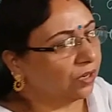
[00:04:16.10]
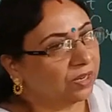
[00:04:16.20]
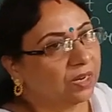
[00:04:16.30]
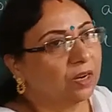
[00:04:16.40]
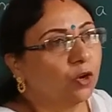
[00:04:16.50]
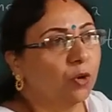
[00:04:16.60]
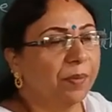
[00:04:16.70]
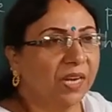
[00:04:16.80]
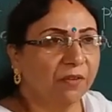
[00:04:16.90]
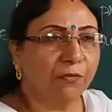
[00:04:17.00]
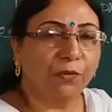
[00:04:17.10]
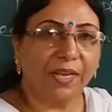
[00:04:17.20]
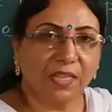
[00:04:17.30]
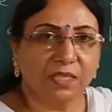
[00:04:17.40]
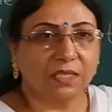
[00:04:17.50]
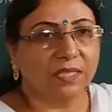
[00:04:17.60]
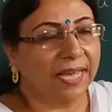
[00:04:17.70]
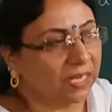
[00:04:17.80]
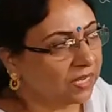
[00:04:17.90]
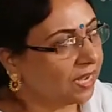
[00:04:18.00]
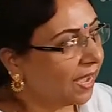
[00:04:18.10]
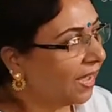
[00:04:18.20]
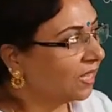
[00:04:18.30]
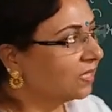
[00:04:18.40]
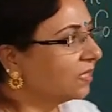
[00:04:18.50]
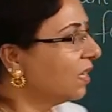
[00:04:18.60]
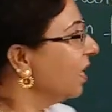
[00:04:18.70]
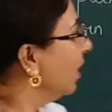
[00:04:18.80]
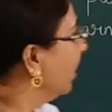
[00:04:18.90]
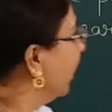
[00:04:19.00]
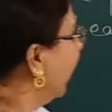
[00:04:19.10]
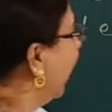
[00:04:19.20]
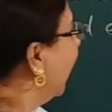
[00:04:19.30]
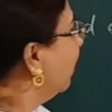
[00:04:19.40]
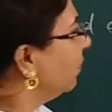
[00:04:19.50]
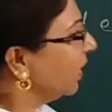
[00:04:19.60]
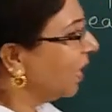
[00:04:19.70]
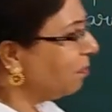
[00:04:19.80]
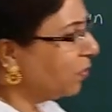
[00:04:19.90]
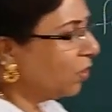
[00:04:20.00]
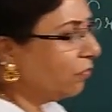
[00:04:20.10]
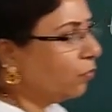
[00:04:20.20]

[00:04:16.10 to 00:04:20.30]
children or many friends that he has. They have a number